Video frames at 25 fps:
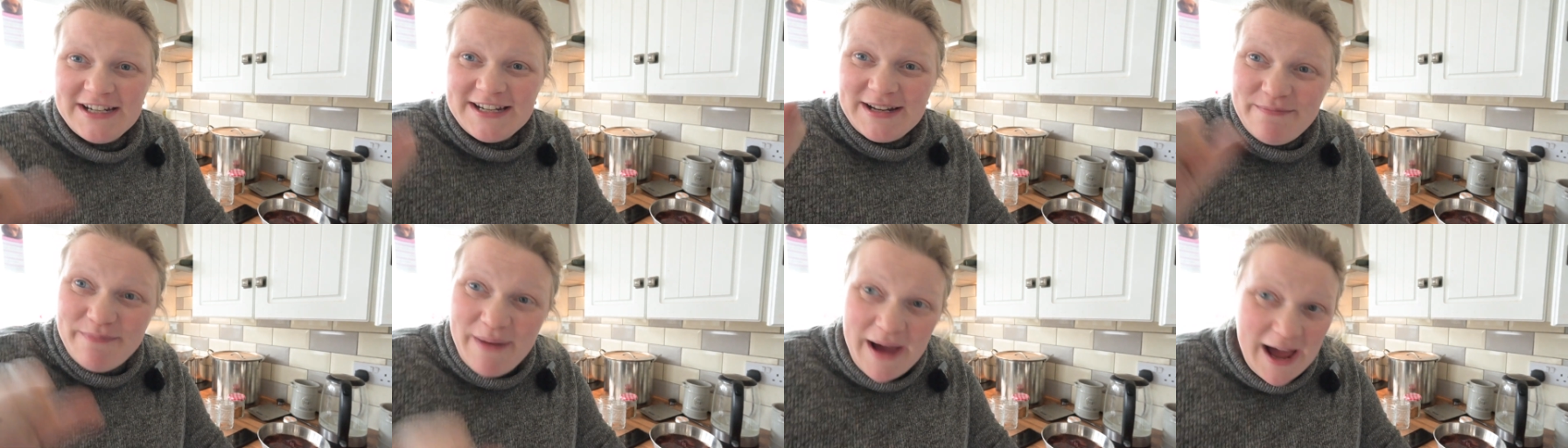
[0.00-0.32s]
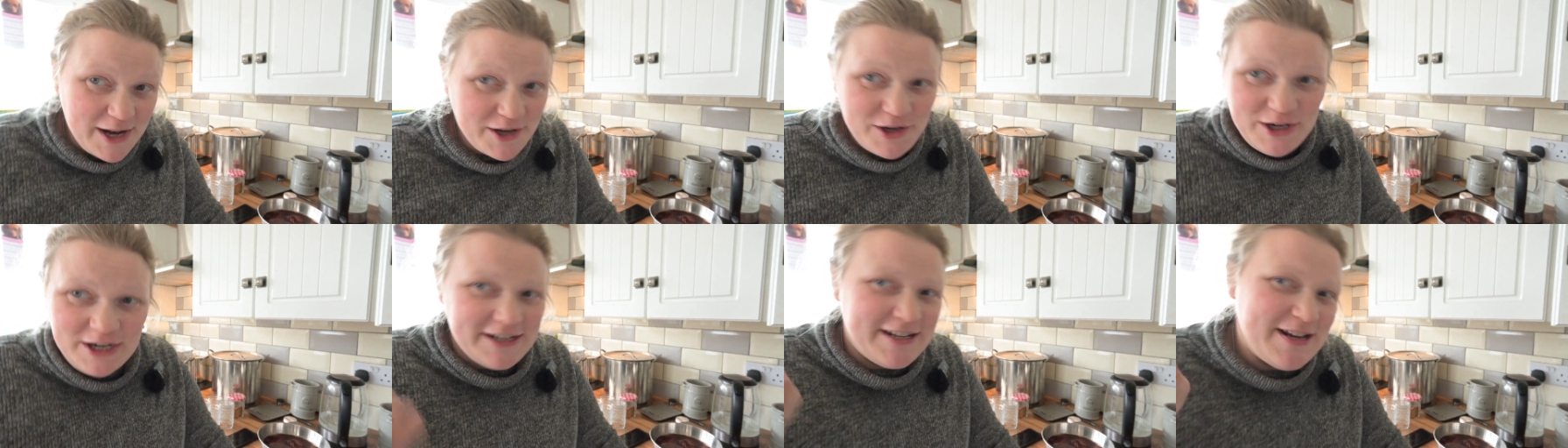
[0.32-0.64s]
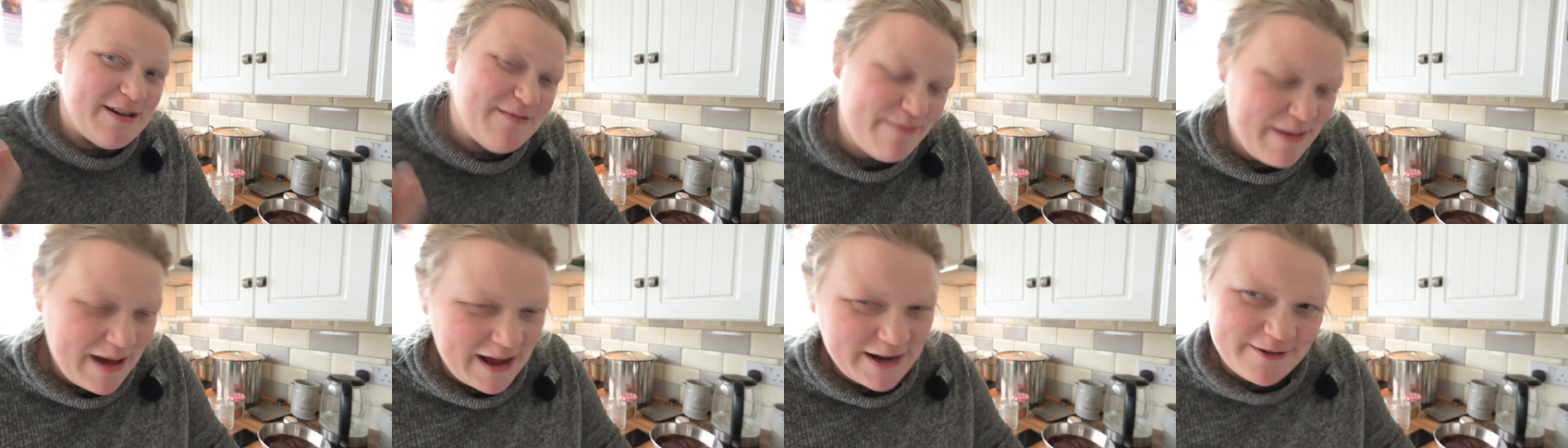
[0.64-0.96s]
dead battery,
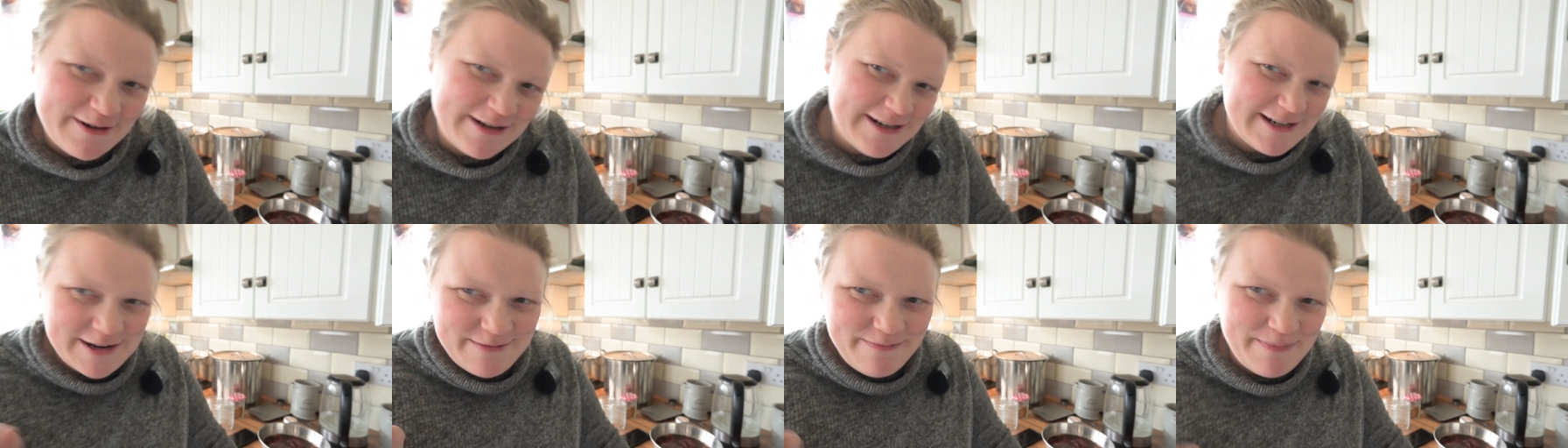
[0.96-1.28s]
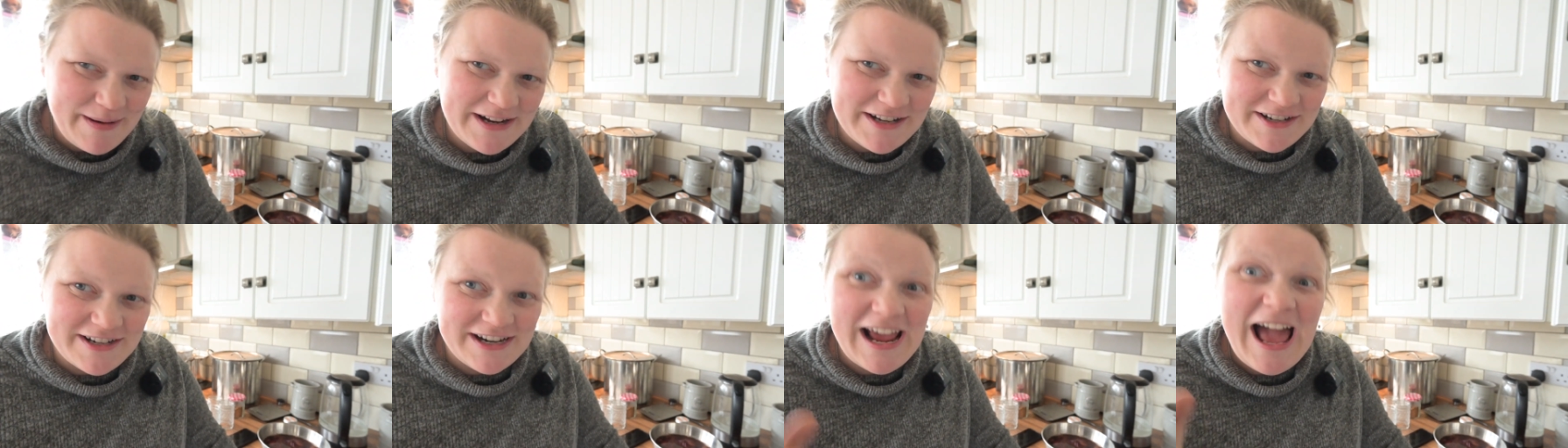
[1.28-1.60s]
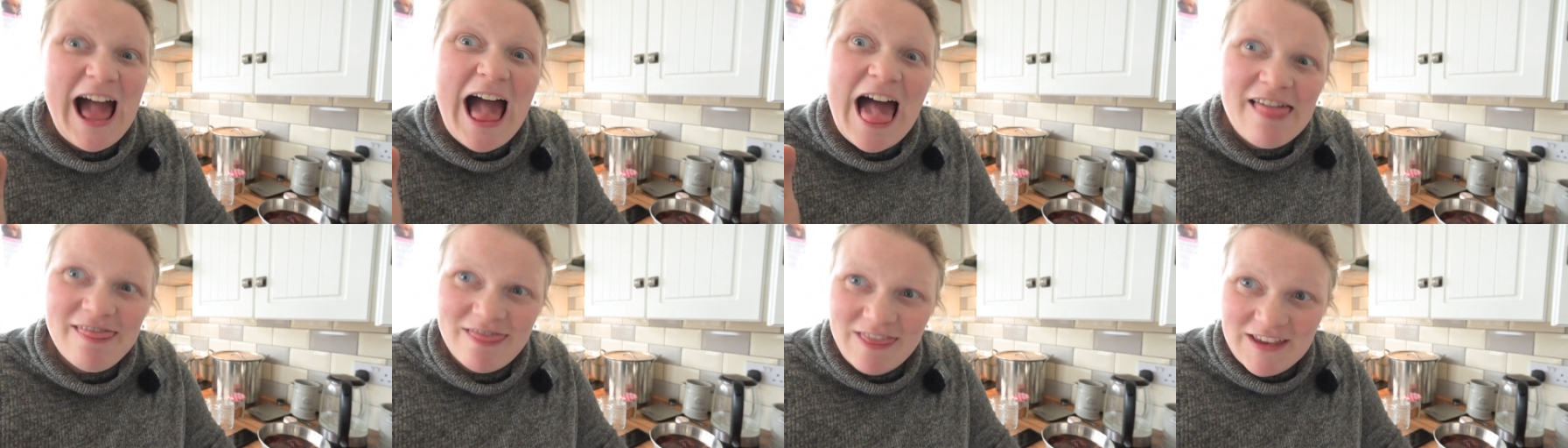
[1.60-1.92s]
dead battery, dead battery.
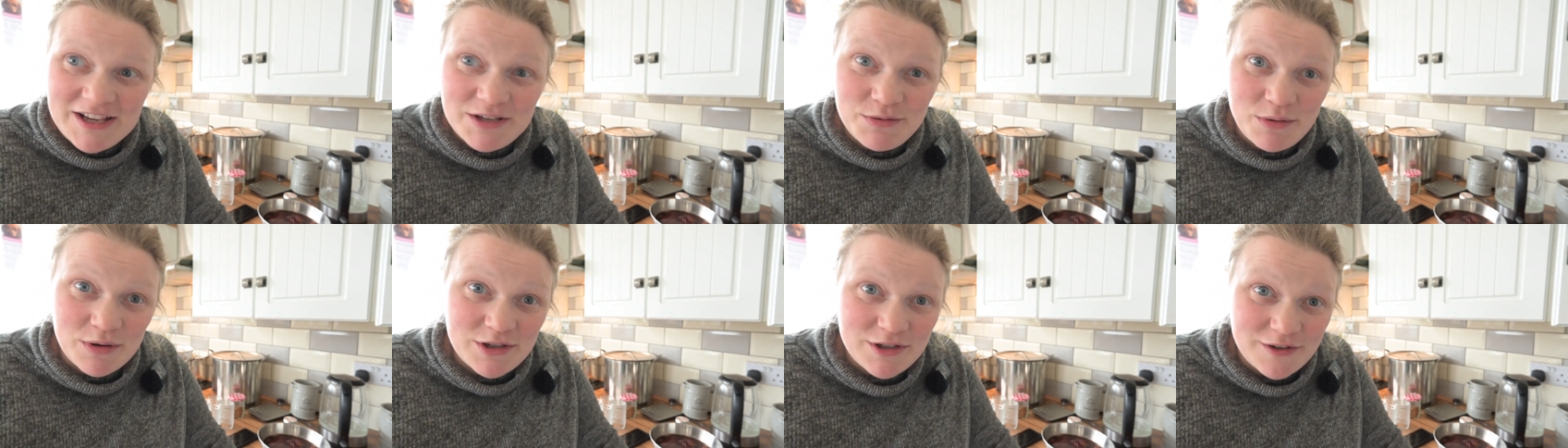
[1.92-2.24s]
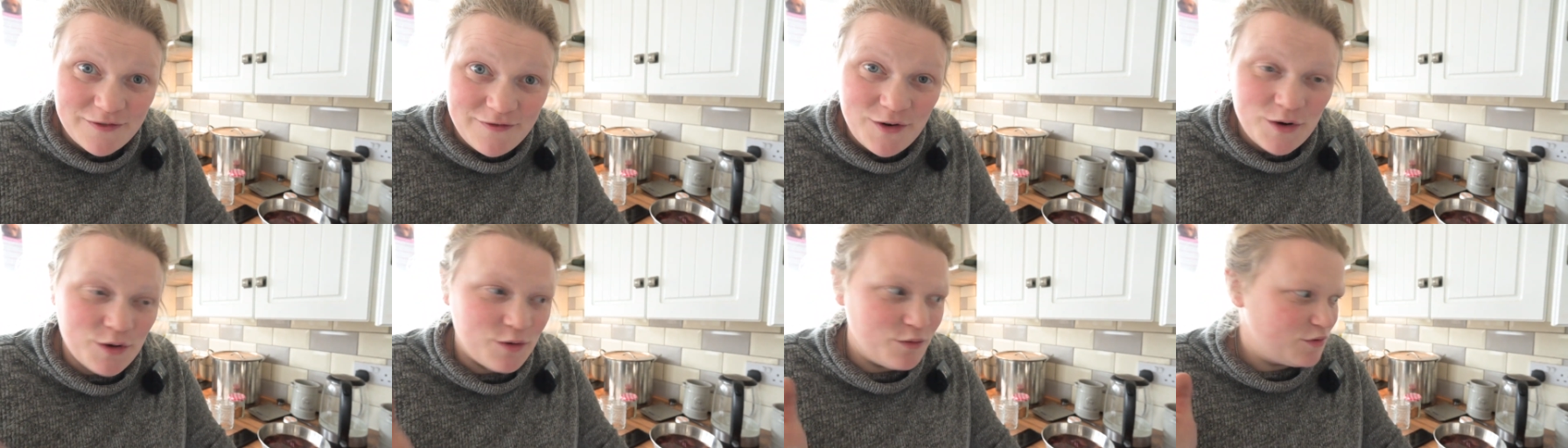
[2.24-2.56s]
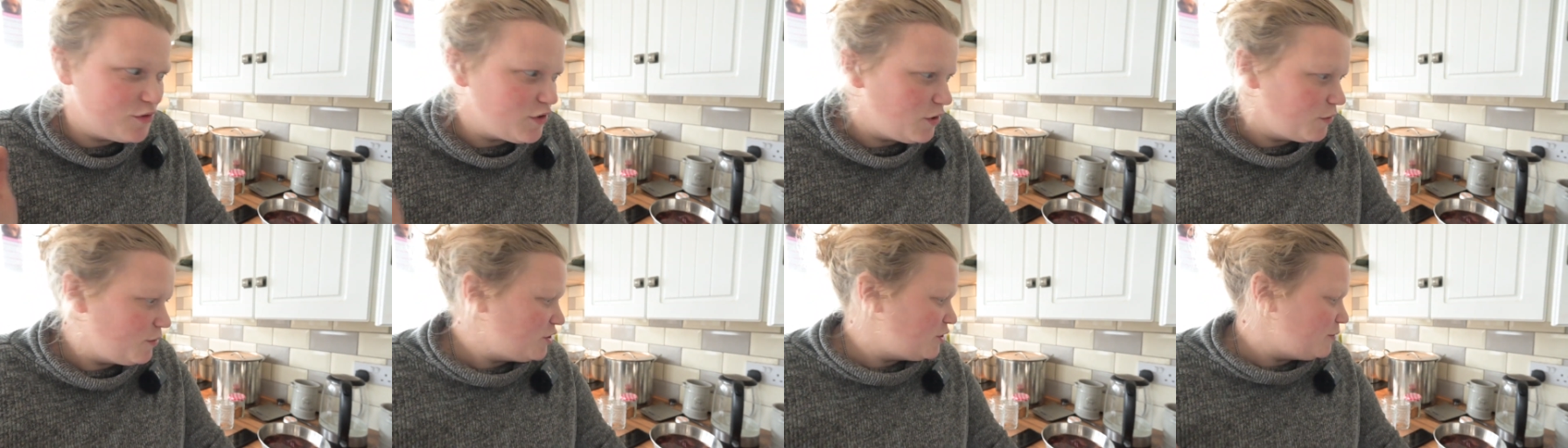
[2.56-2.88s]
This one's full,
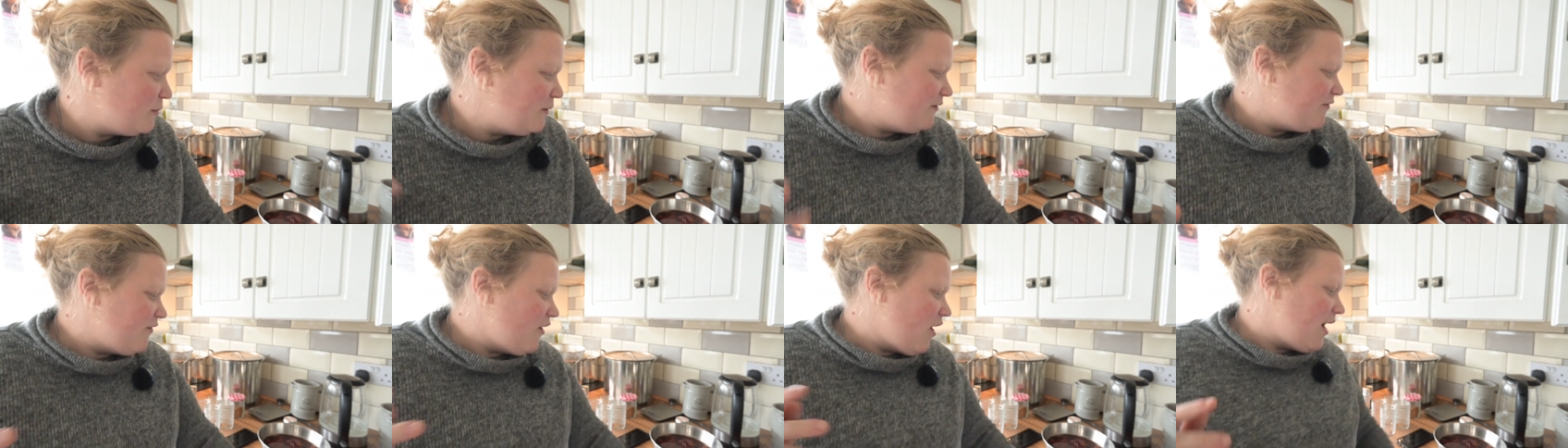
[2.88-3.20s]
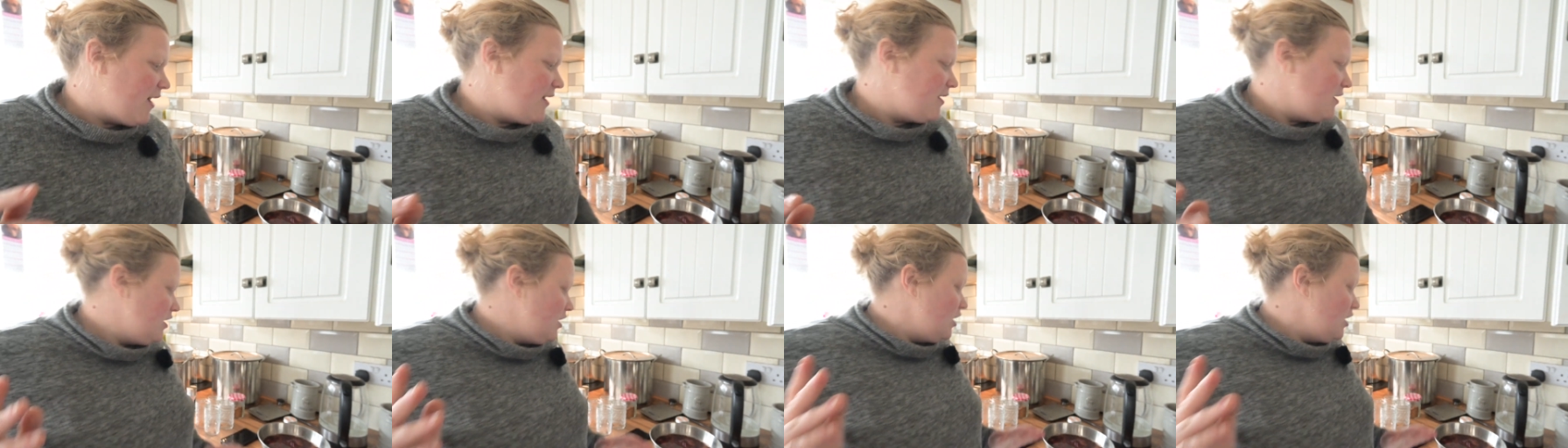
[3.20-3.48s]
so we should be fine.